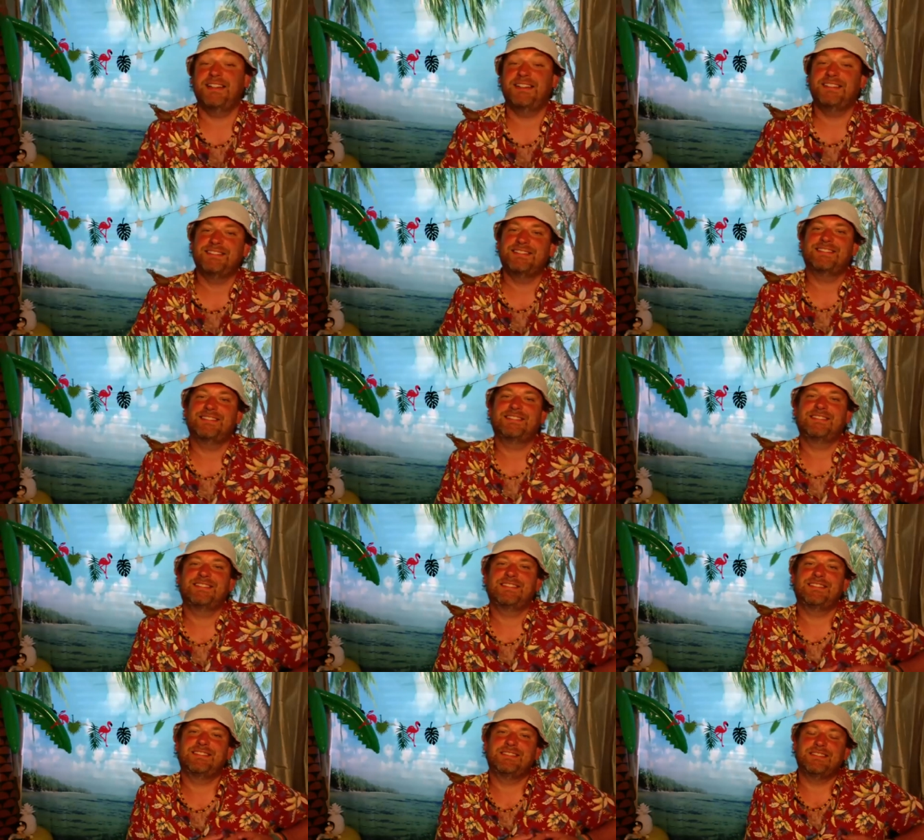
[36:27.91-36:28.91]
a little
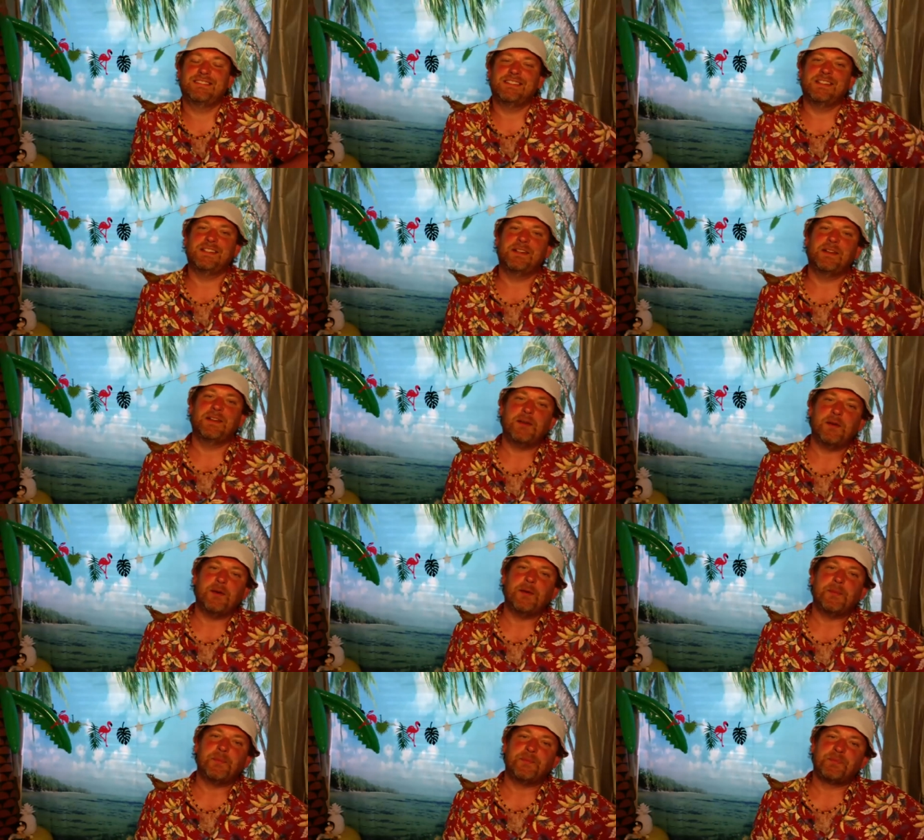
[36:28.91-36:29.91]
bit which are
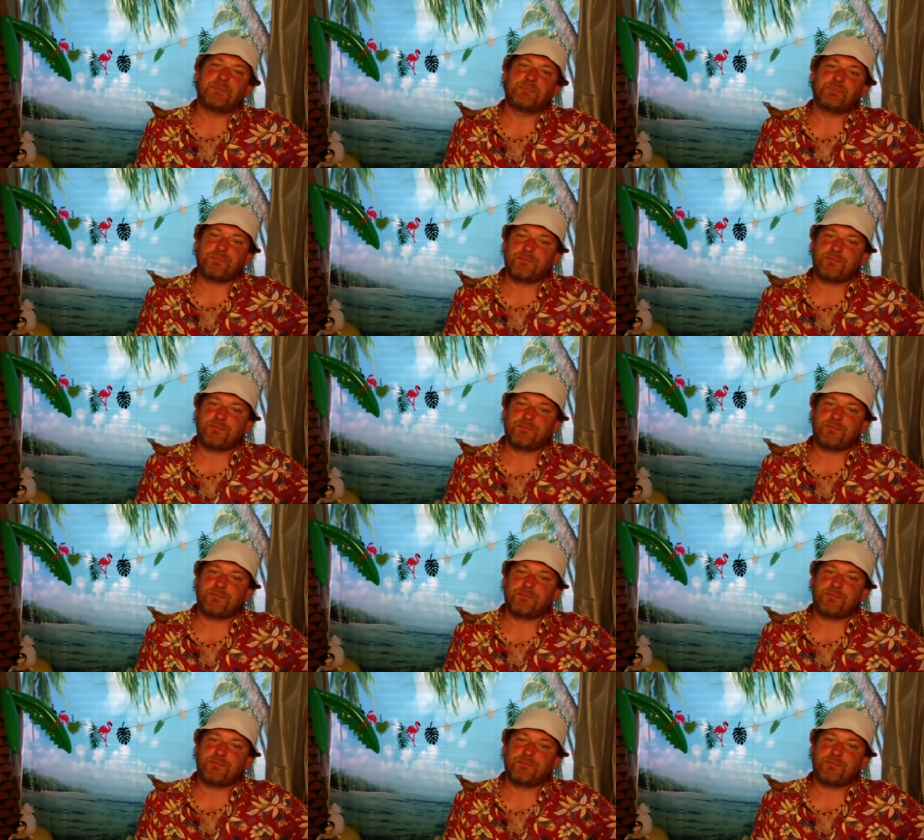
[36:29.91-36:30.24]
beautiful